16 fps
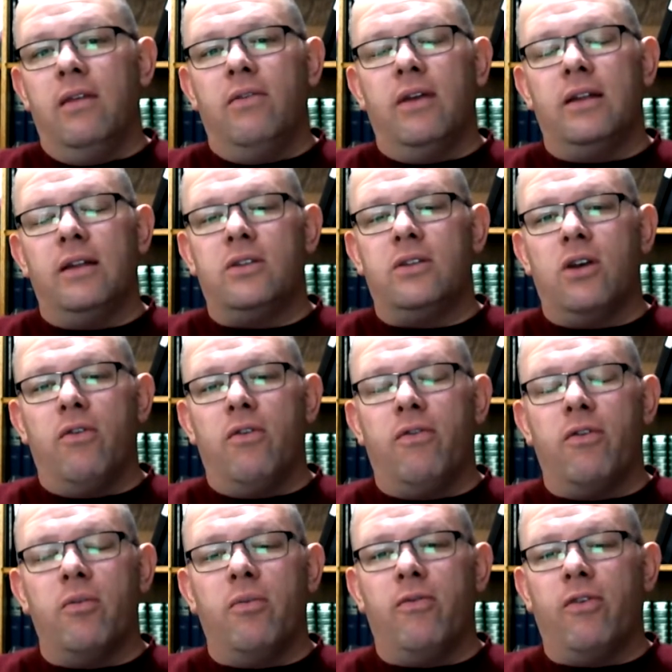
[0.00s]
And so
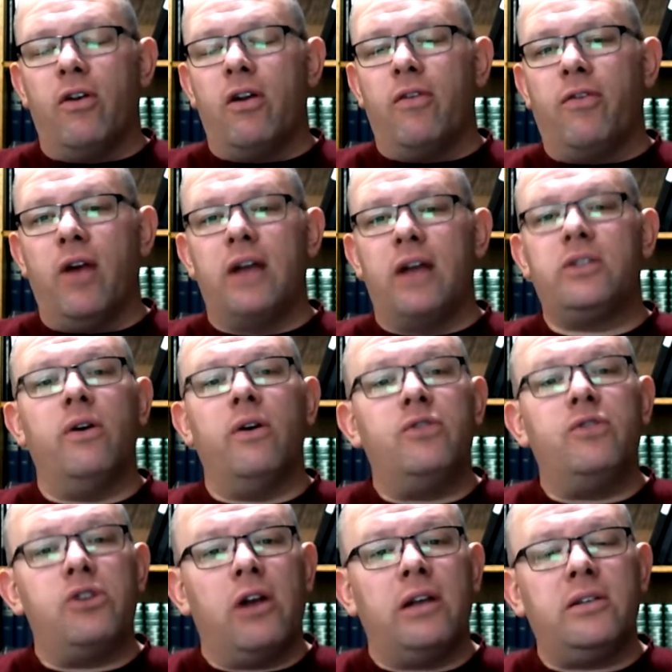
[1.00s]
for us who have
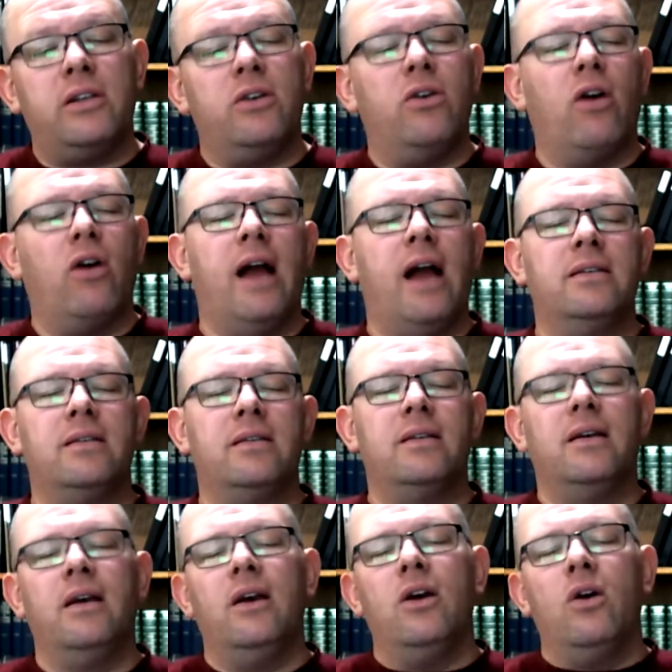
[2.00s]
trusted Christ,
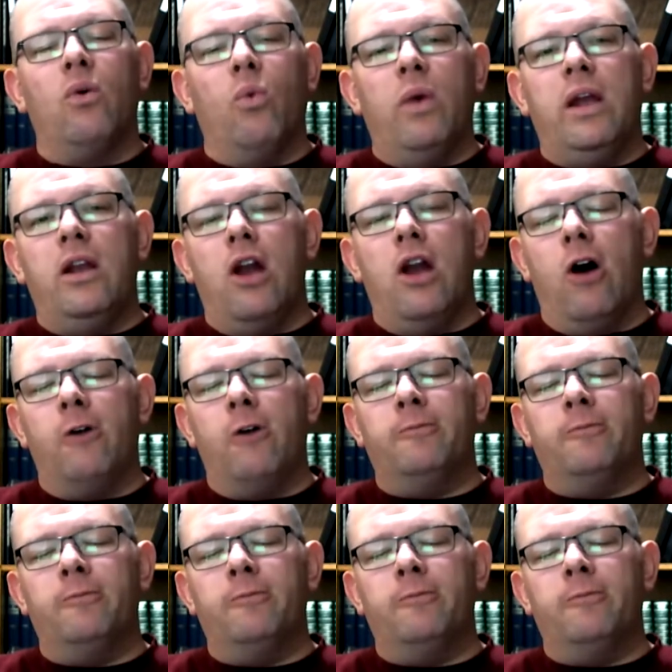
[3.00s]
we know